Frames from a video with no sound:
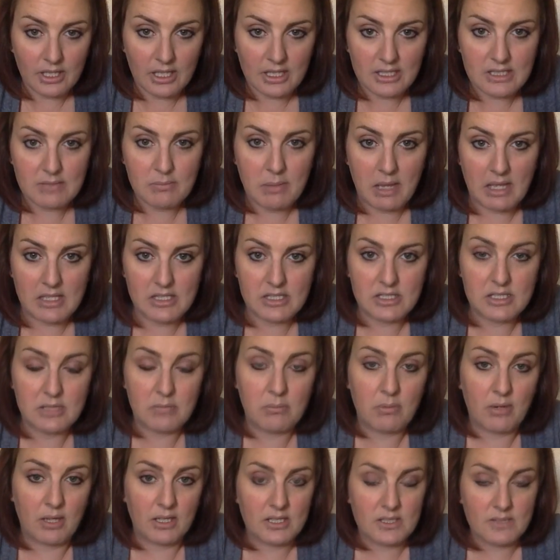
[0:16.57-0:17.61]
it's best to
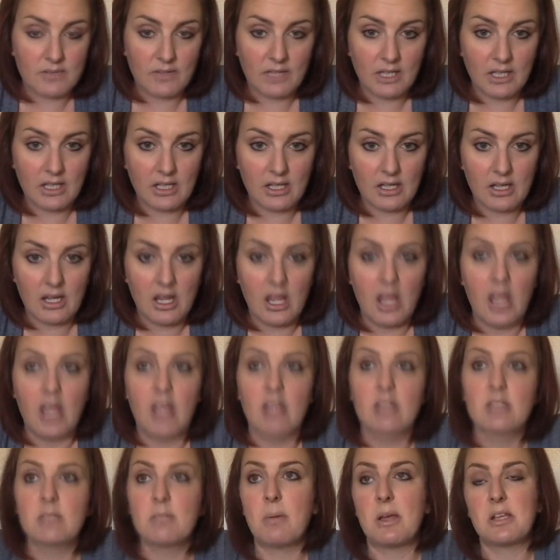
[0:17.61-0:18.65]
breastfeed,
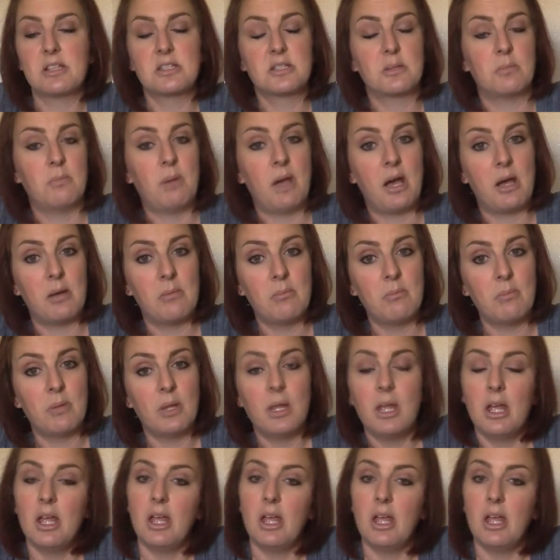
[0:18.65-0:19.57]
it's best to pump,